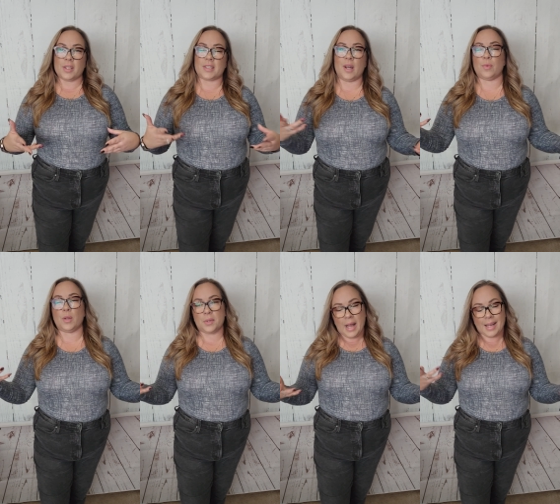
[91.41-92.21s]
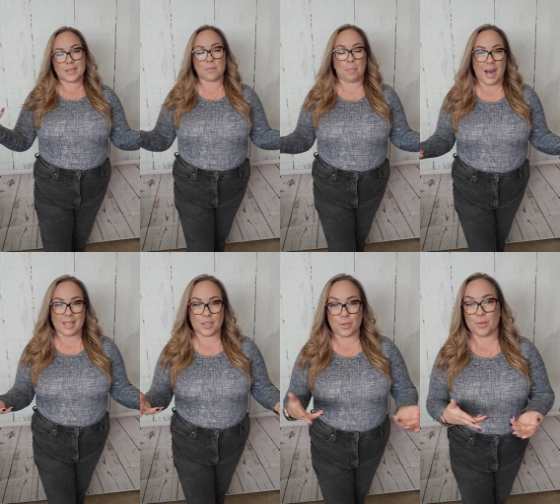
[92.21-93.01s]
It's not really relaxed. It's a
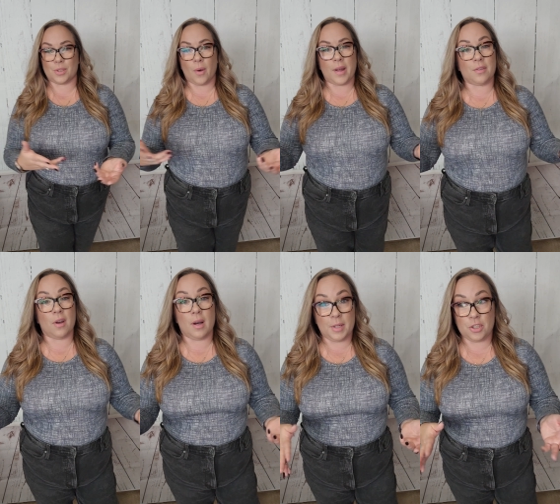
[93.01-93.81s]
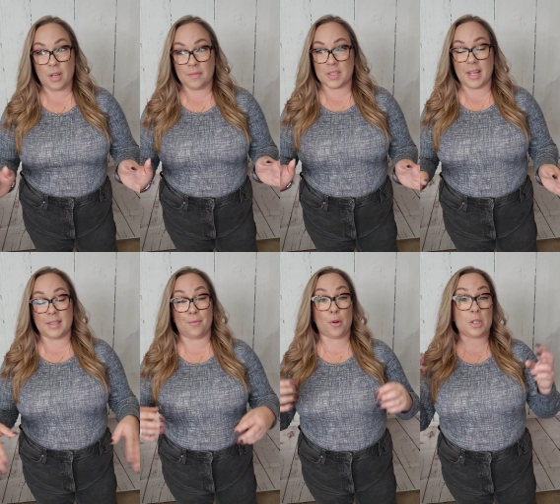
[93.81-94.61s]
bodysuit. So I don't know how much you'd have to
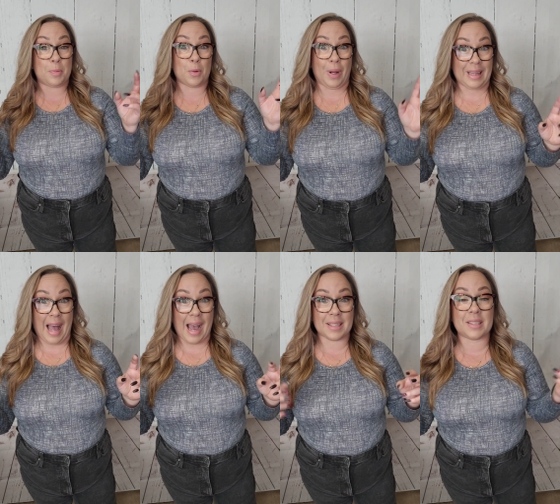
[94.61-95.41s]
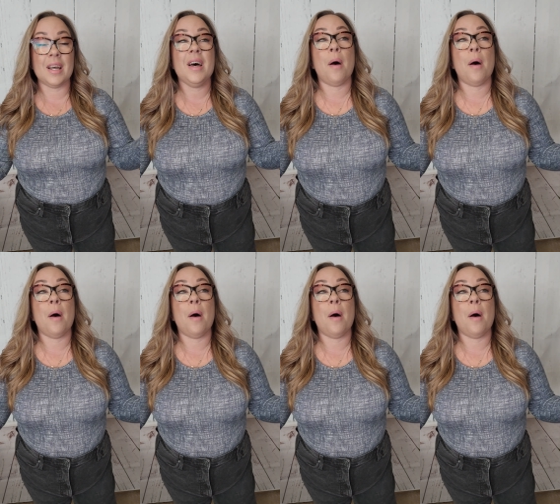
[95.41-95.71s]
size up for it to be relaxed,